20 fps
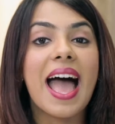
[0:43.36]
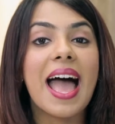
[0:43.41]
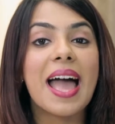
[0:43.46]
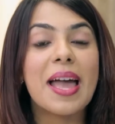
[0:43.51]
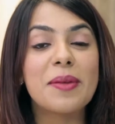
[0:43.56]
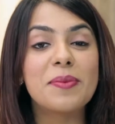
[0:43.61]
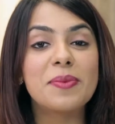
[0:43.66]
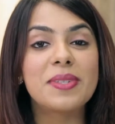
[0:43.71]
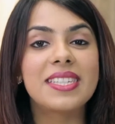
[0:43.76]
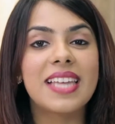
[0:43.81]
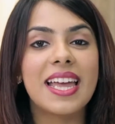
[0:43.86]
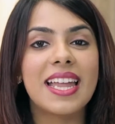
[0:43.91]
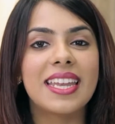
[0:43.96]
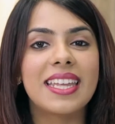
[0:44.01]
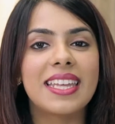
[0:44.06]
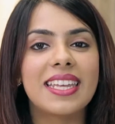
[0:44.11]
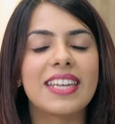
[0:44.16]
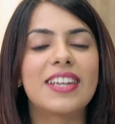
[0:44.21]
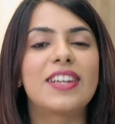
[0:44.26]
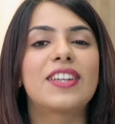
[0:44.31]
I'm
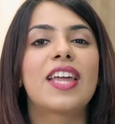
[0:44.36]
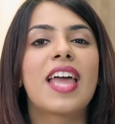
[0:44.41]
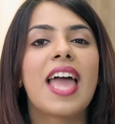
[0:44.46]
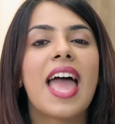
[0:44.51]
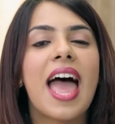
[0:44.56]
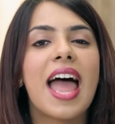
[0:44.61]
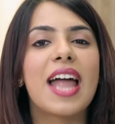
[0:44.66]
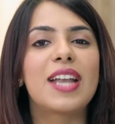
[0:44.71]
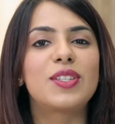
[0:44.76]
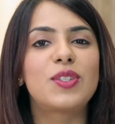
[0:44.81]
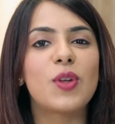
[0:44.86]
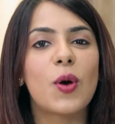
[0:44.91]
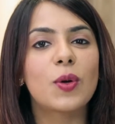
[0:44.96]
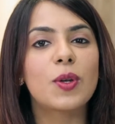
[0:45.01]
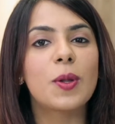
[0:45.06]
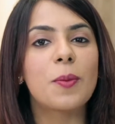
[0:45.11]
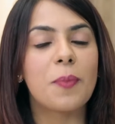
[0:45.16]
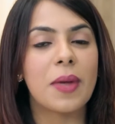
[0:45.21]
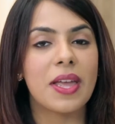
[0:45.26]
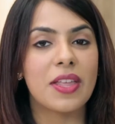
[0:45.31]
standing here at
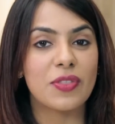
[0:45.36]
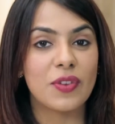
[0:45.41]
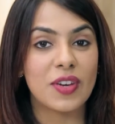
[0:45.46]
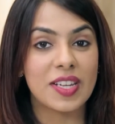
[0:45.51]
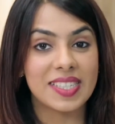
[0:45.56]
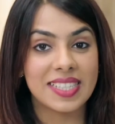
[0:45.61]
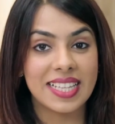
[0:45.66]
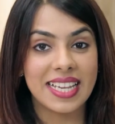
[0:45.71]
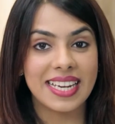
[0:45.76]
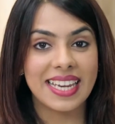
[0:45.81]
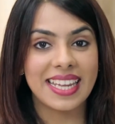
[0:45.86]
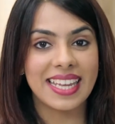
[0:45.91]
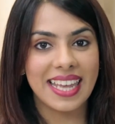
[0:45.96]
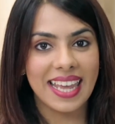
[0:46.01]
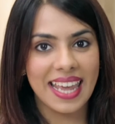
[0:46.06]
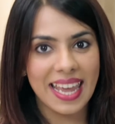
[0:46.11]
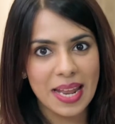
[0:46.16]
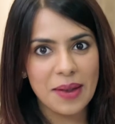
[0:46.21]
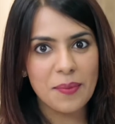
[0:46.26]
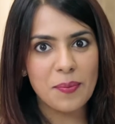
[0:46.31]
Dr. Bendre's clinic
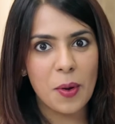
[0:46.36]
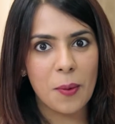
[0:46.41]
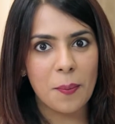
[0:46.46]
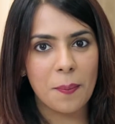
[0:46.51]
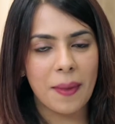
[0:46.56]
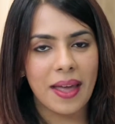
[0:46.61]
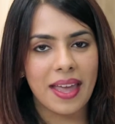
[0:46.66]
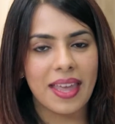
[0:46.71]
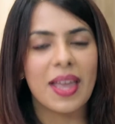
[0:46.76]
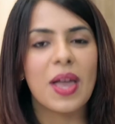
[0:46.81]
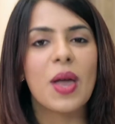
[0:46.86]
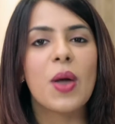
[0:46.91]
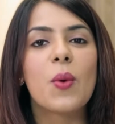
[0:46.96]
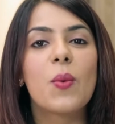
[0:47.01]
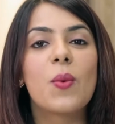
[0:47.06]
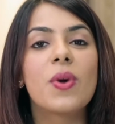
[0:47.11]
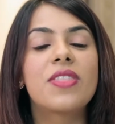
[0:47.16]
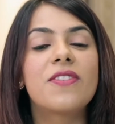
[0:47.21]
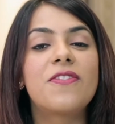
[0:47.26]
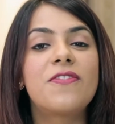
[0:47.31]
in Mumbai
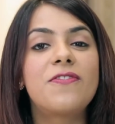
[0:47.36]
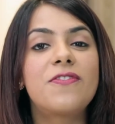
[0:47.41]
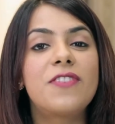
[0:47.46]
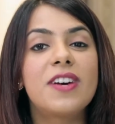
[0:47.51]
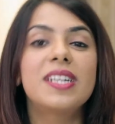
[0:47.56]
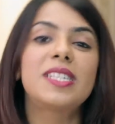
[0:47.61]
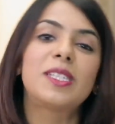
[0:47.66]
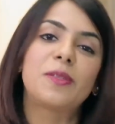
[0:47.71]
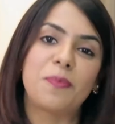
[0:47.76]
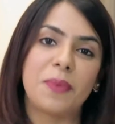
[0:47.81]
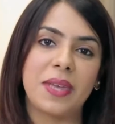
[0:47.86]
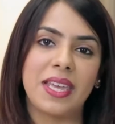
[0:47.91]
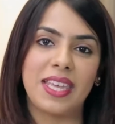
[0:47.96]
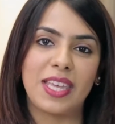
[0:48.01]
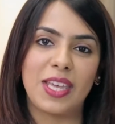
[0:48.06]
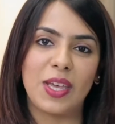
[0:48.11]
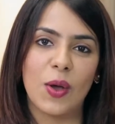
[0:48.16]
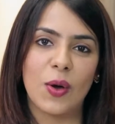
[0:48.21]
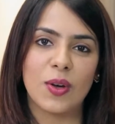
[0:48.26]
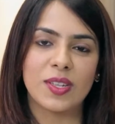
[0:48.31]
where the first P
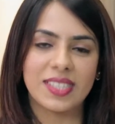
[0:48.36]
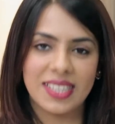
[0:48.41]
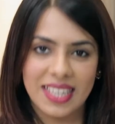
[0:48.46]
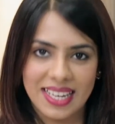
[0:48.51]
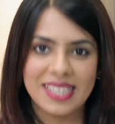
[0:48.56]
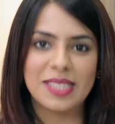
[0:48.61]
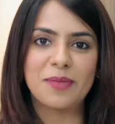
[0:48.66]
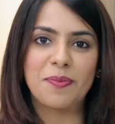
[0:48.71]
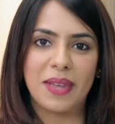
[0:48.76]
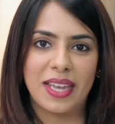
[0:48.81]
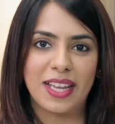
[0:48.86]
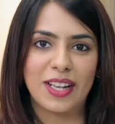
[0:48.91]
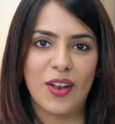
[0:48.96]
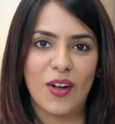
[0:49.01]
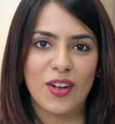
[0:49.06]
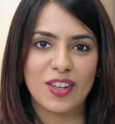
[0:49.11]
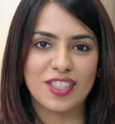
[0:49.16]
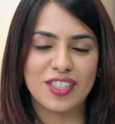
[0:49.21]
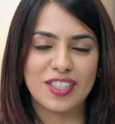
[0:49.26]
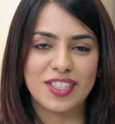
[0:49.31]
kiosk is being
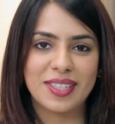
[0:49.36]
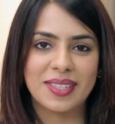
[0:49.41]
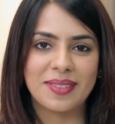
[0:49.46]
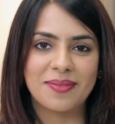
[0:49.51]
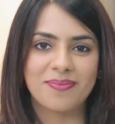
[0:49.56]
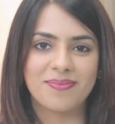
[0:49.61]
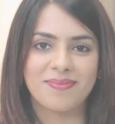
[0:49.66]
launched.